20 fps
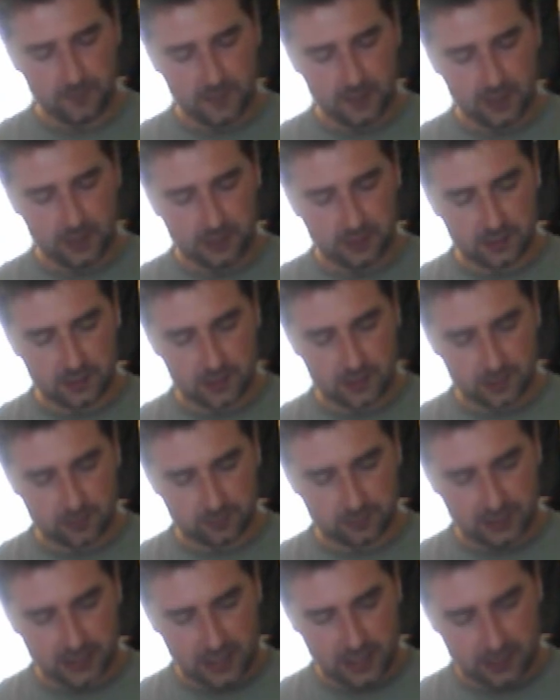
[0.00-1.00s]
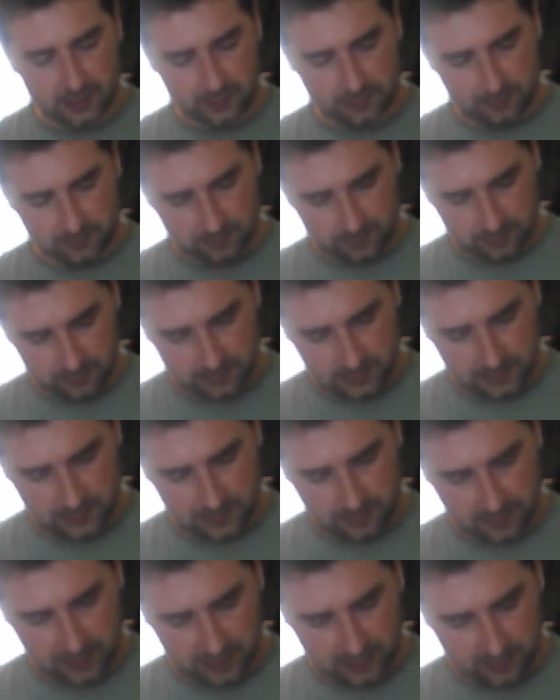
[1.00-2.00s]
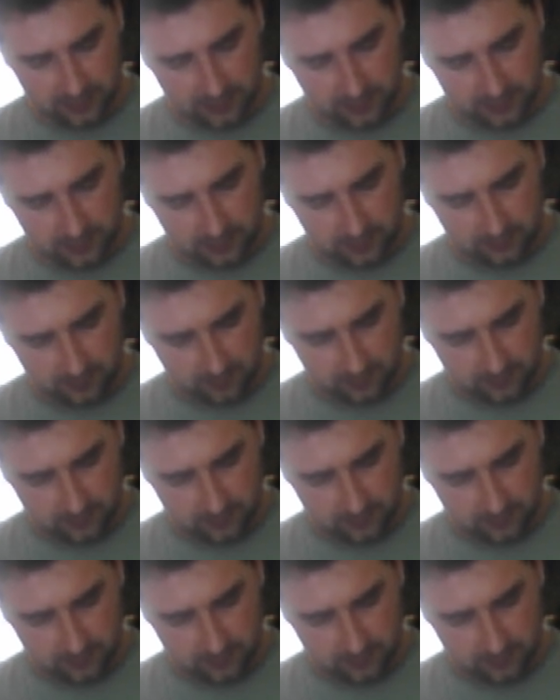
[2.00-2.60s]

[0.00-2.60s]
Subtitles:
And just double check, just to make sure.